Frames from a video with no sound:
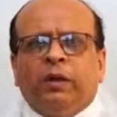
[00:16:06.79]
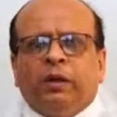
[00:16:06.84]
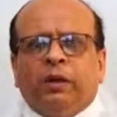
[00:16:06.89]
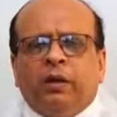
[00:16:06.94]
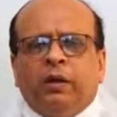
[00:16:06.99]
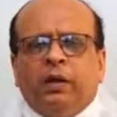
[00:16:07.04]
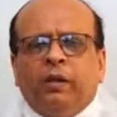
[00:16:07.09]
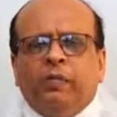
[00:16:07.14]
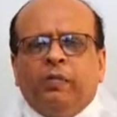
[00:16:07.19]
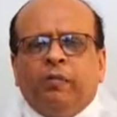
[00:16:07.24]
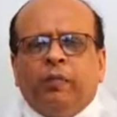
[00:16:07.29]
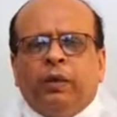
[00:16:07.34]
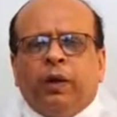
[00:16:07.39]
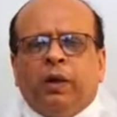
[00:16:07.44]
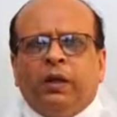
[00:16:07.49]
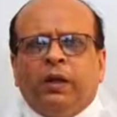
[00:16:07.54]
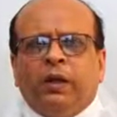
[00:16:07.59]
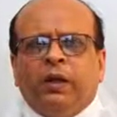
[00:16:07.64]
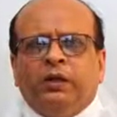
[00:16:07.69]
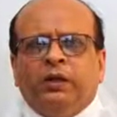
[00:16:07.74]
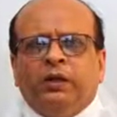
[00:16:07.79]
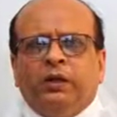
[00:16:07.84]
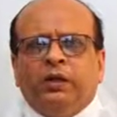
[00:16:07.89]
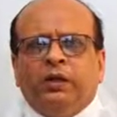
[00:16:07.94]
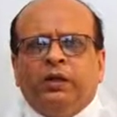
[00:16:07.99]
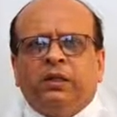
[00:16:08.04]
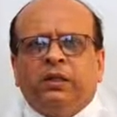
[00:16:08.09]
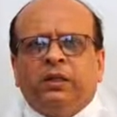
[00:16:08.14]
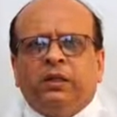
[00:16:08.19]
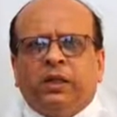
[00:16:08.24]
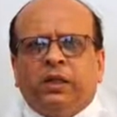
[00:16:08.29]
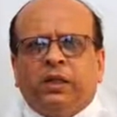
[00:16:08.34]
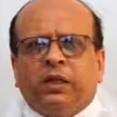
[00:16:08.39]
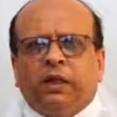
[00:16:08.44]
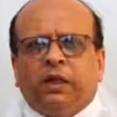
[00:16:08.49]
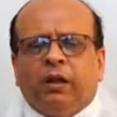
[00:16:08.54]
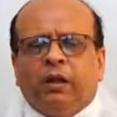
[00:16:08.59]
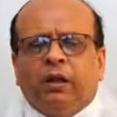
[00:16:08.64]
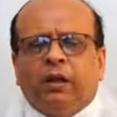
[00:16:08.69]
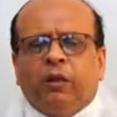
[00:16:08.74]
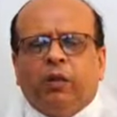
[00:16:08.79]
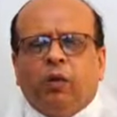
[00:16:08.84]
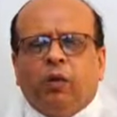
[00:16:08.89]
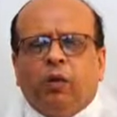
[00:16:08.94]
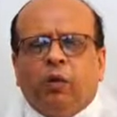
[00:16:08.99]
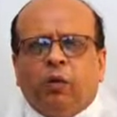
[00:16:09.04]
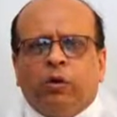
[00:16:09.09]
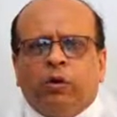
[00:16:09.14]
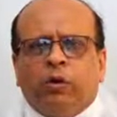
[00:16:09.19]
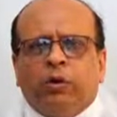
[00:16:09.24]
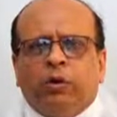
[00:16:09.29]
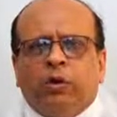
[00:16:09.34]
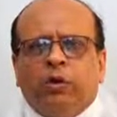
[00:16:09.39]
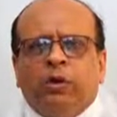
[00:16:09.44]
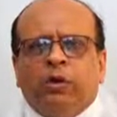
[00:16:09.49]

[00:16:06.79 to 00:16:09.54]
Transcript: reimplantation in single or